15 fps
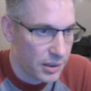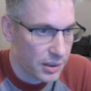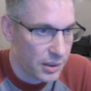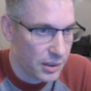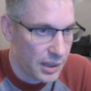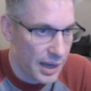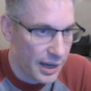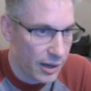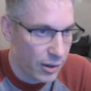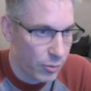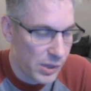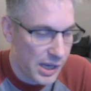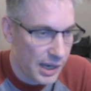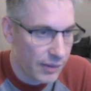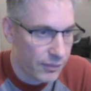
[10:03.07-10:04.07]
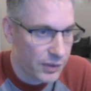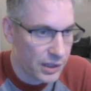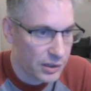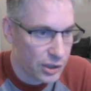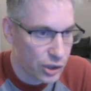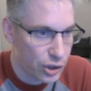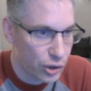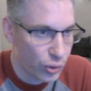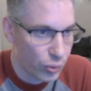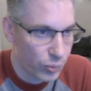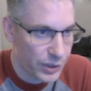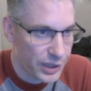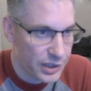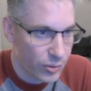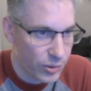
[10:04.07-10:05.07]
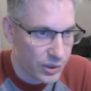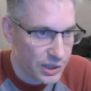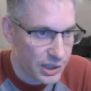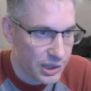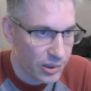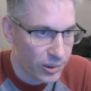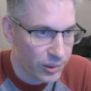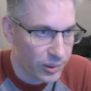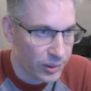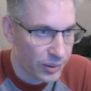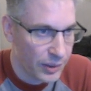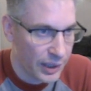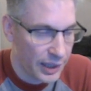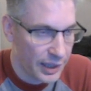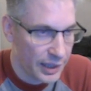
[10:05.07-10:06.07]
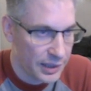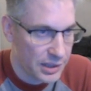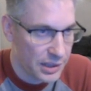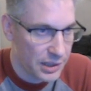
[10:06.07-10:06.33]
Now we have the additional resource here that